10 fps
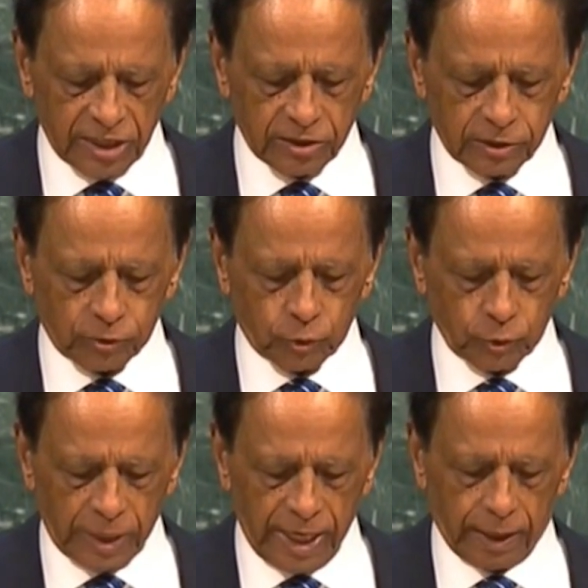
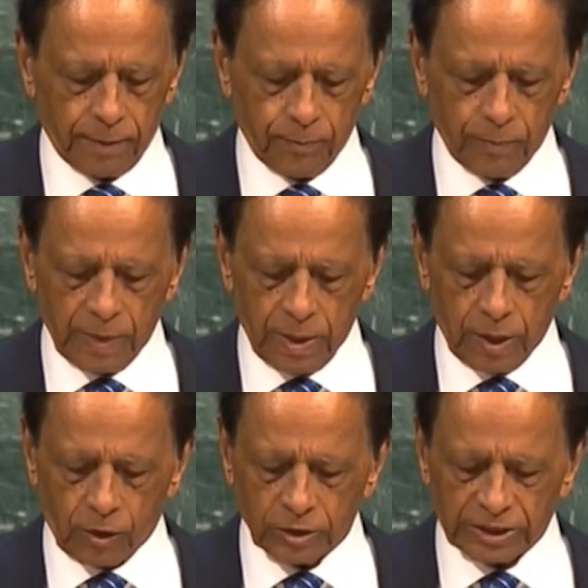unchanged today.
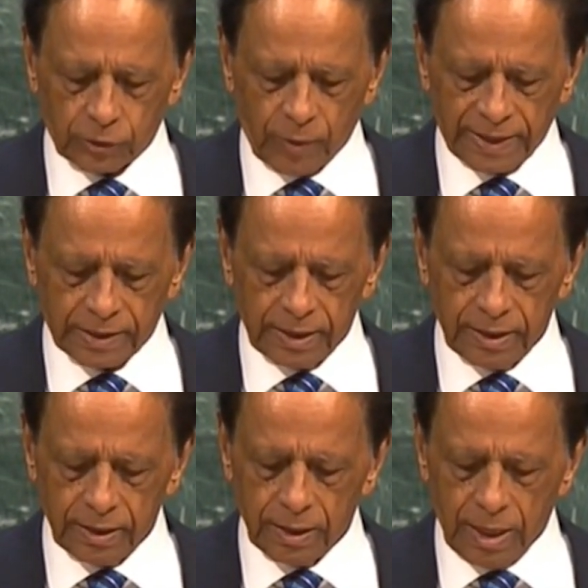
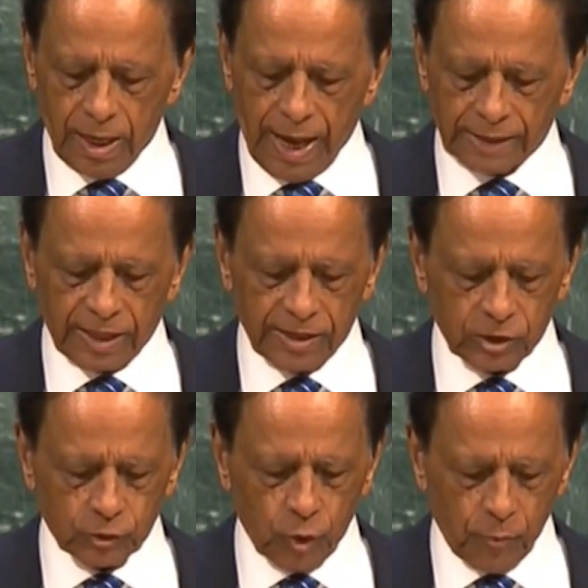Consequently,
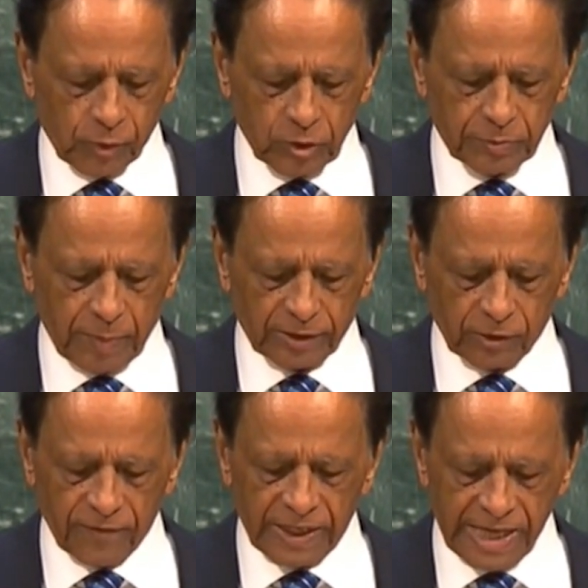as there is no
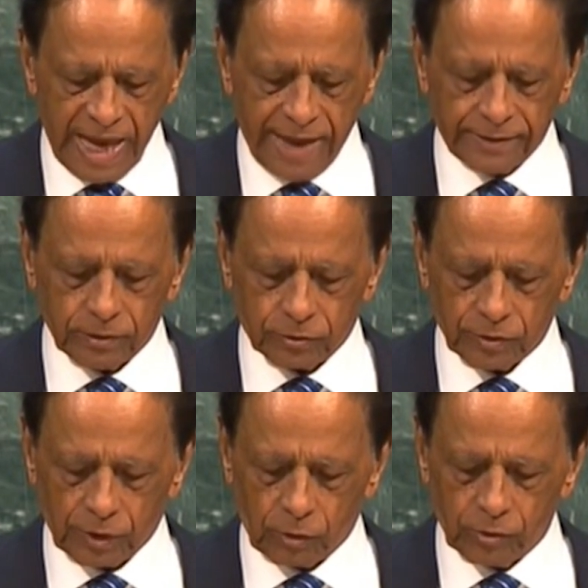prospect of any
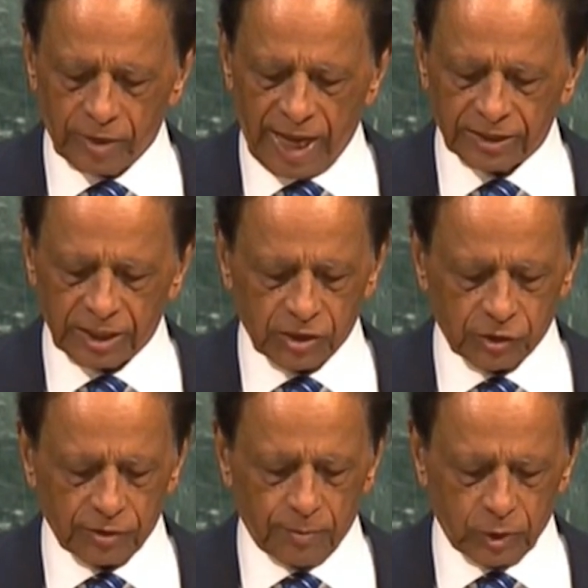end to the
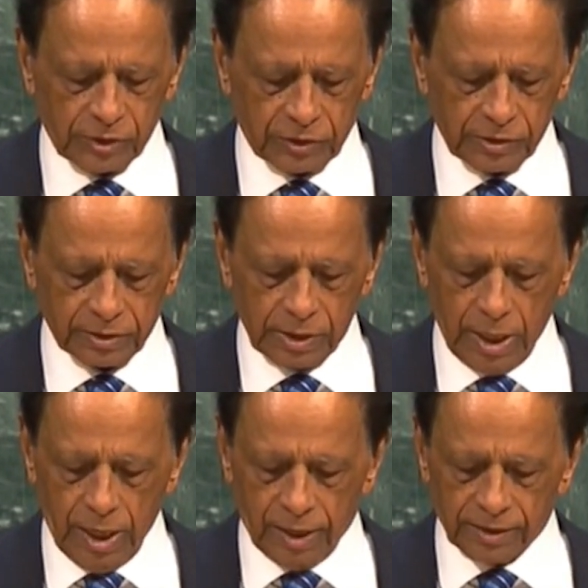colonization of
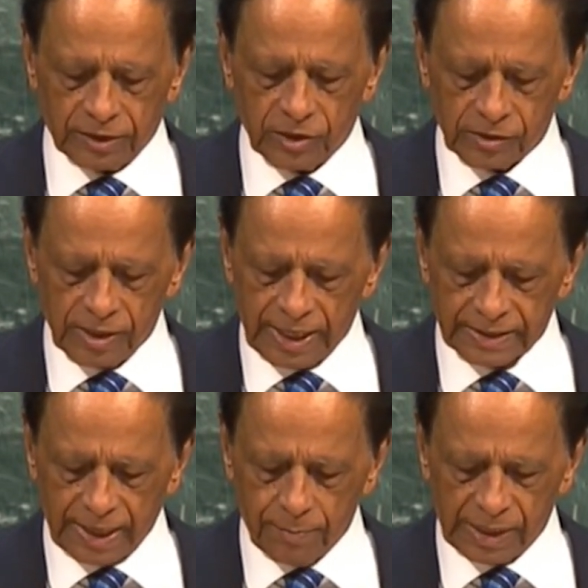Mauritius, the
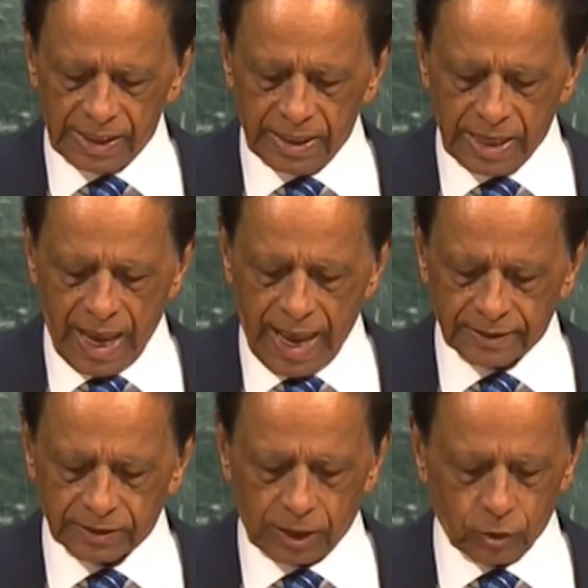General Assembly
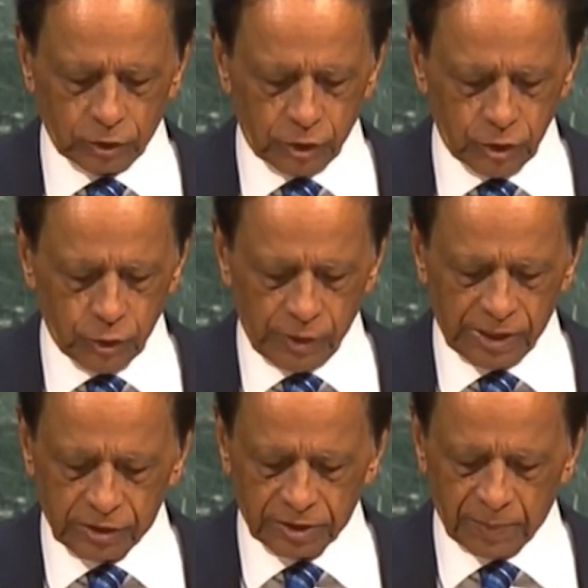has a
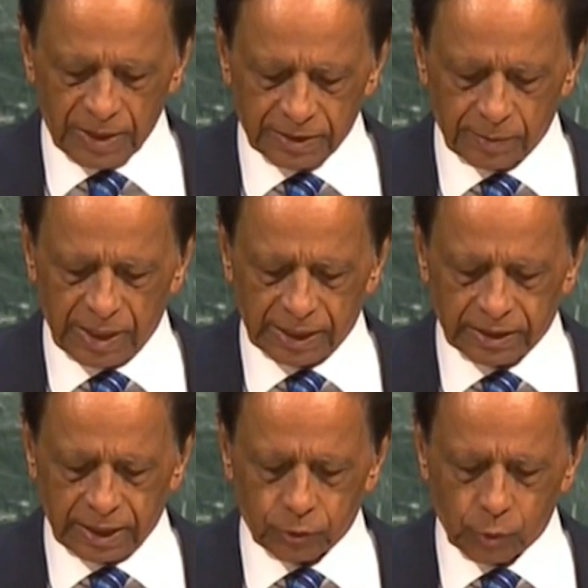continuing
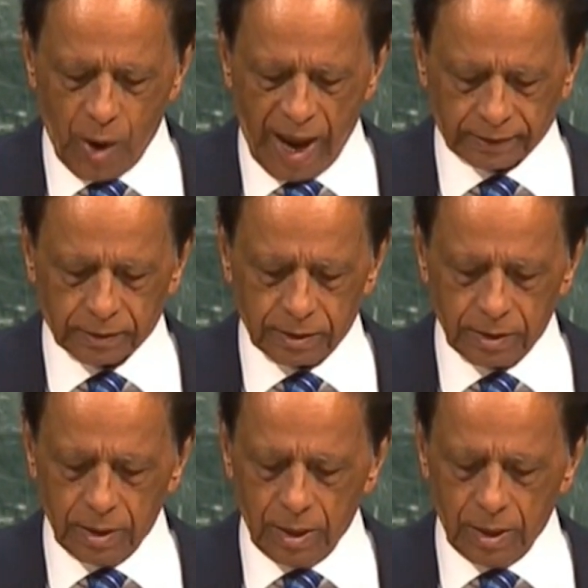responsibility to act.